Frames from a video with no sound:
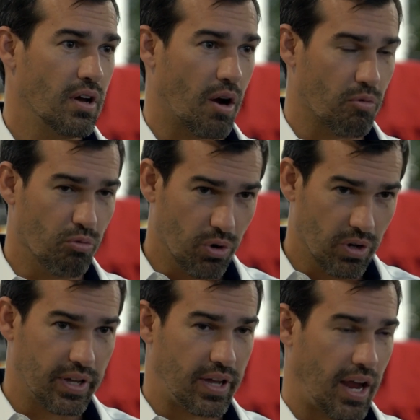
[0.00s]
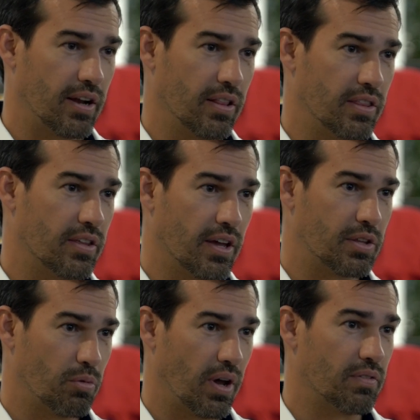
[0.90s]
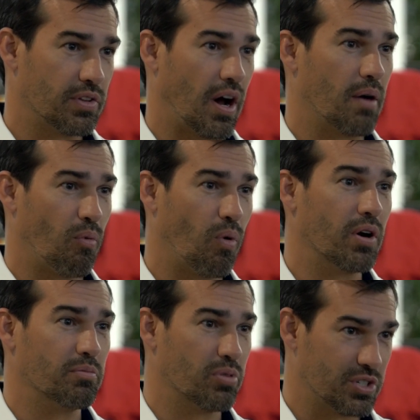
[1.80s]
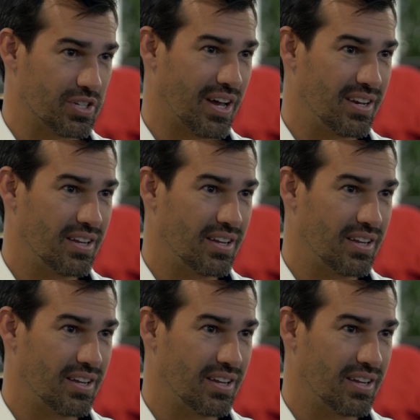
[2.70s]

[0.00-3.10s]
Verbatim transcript: yeah. I really candidly think that we have the top one percent